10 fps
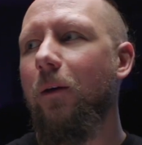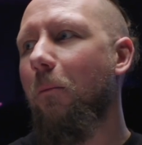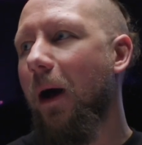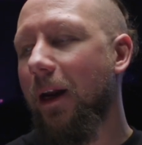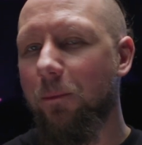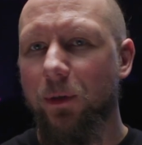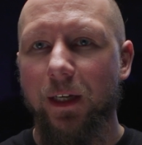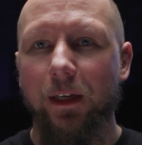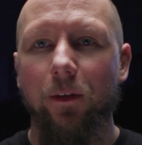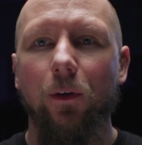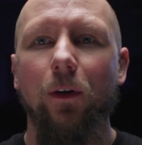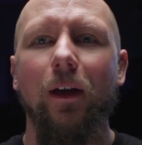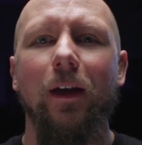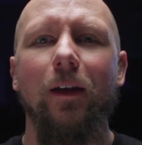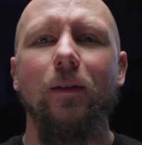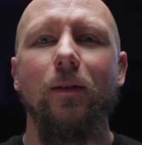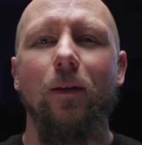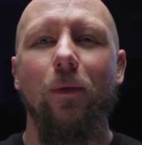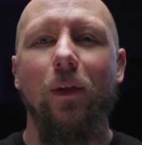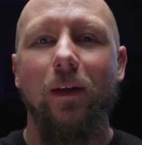mine in particular, is
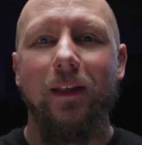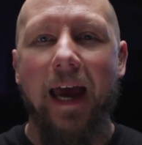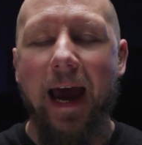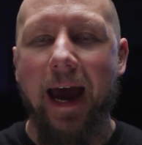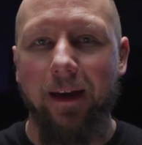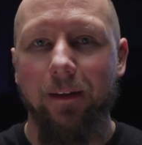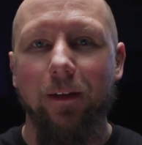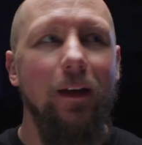the tack.